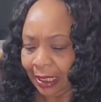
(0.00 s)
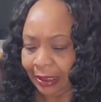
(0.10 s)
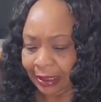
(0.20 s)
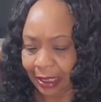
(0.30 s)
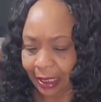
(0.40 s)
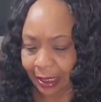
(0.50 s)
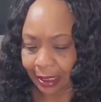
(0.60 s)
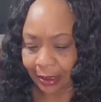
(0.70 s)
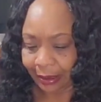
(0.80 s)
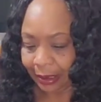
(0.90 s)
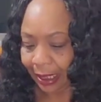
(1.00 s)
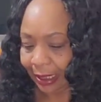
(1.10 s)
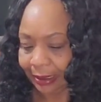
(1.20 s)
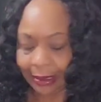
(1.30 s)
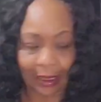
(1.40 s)
Because y'all,
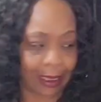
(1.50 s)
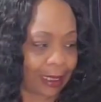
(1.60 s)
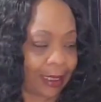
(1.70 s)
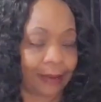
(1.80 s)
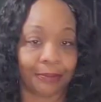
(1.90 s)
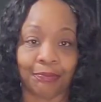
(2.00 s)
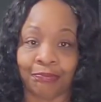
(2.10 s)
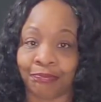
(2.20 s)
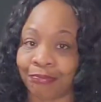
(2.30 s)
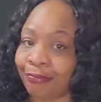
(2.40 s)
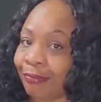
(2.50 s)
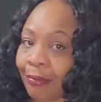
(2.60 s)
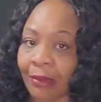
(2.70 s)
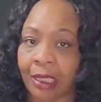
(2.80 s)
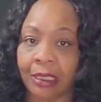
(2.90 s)
like I said,
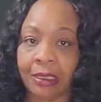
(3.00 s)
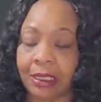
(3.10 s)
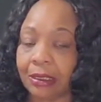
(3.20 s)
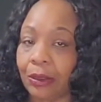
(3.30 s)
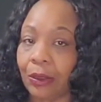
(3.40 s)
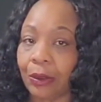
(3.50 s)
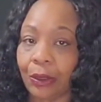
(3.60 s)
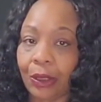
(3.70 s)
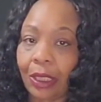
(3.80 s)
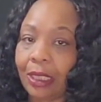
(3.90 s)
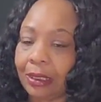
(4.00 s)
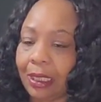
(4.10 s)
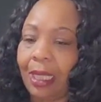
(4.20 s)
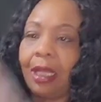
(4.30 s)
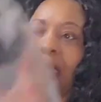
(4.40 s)
this girl,
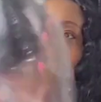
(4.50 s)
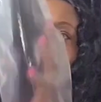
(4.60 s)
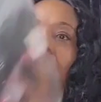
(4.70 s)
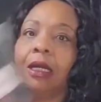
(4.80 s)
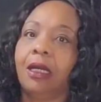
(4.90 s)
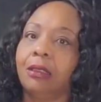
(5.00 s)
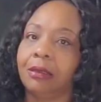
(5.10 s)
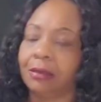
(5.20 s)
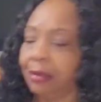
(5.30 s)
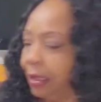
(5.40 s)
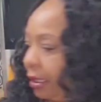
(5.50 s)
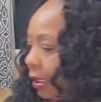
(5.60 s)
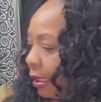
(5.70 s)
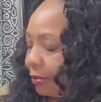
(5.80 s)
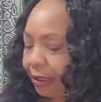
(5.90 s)
y'all,
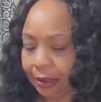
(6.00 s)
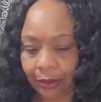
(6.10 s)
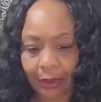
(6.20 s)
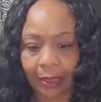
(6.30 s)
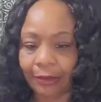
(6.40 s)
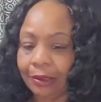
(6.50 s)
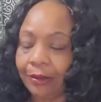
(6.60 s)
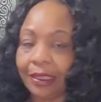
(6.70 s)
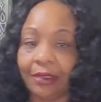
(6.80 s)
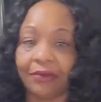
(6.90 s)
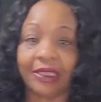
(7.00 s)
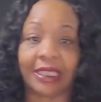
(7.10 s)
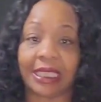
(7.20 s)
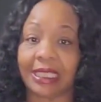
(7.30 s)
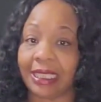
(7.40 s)
I'm into, I'm doing
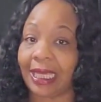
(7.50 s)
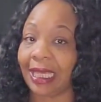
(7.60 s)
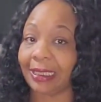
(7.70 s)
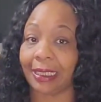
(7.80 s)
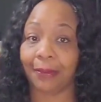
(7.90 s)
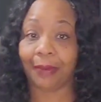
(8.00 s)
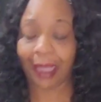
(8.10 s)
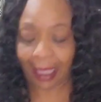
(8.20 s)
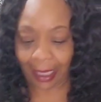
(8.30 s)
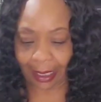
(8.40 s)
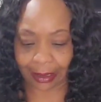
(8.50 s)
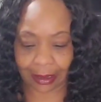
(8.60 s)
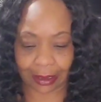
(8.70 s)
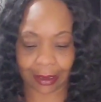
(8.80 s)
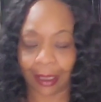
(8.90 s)
everything out of the
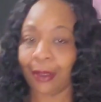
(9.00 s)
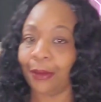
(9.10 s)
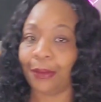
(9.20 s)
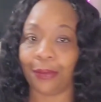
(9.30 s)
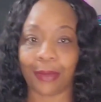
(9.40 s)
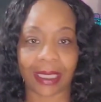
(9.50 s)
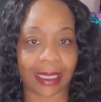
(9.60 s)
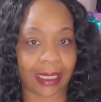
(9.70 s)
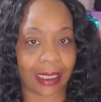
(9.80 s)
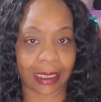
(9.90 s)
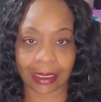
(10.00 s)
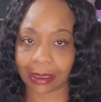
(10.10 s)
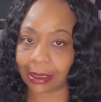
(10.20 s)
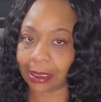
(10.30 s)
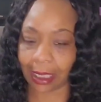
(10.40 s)
box.
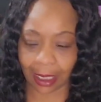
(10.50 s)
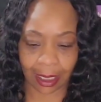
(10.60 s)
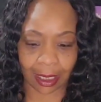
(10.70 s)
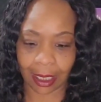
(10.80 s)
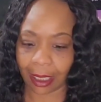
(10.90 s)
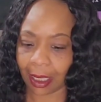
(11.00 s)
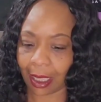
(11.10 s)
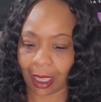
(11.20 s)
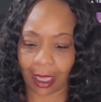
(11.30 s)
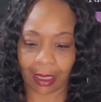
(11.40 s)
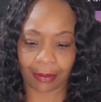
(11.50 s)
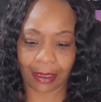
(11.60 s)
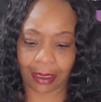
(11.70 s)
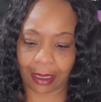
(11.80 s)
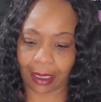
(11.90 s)
Wigs. I
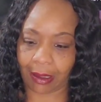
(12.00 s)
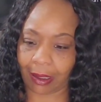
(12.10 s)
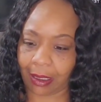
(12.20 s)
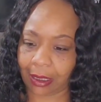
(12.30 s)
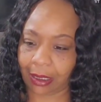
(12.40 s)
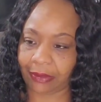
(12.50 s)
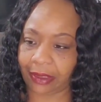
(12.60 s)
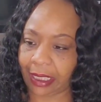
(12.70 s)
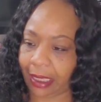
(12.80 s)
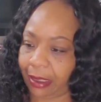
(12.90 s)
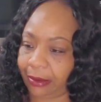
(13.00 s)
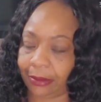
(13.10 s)
mean, all of it down.